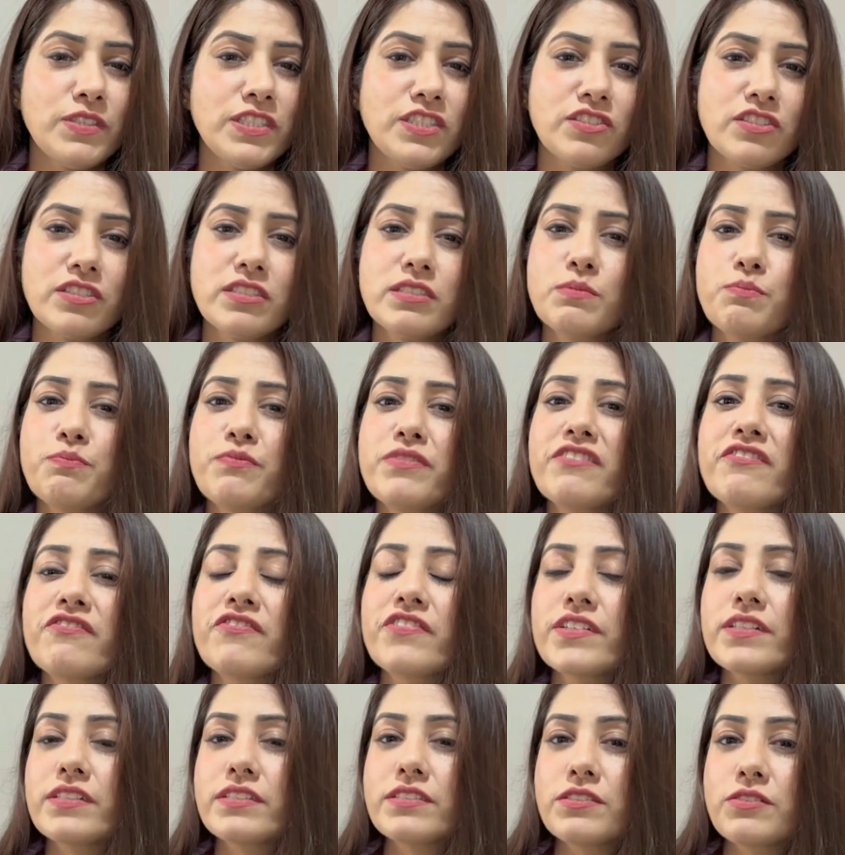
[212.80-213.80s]
we just
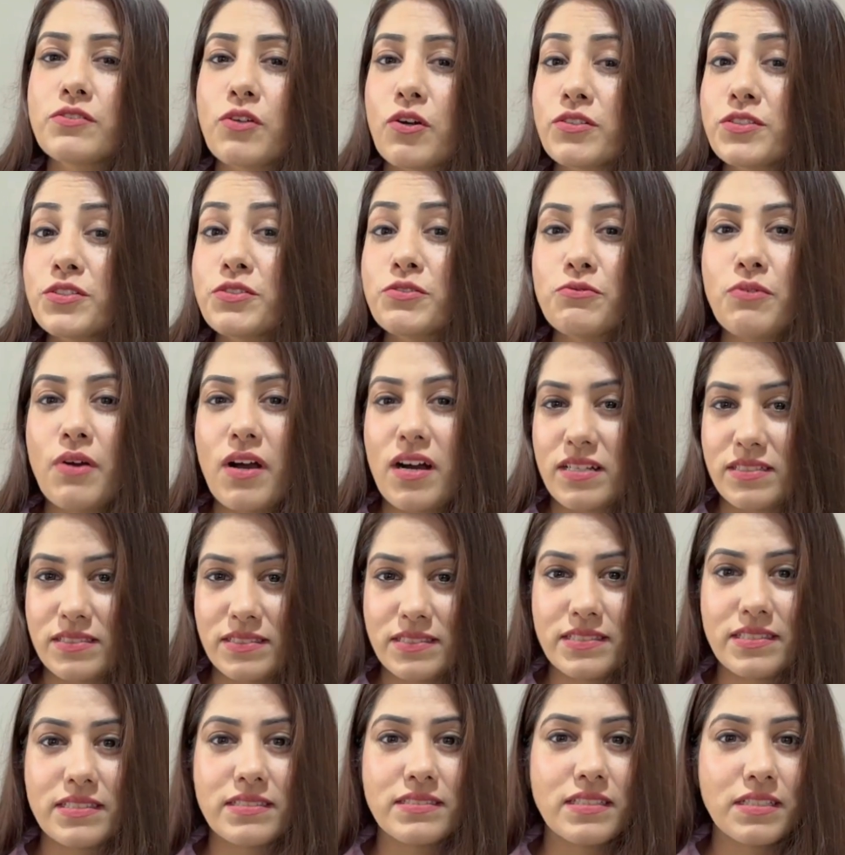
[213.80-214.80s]
prefer not to
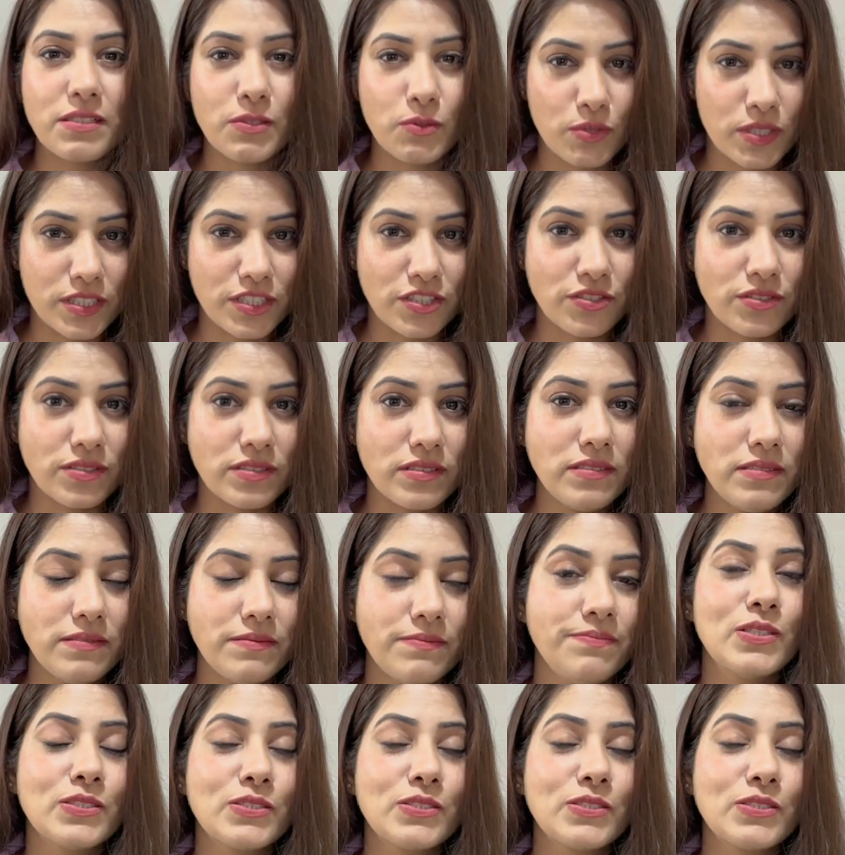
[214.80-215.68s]
answer the question.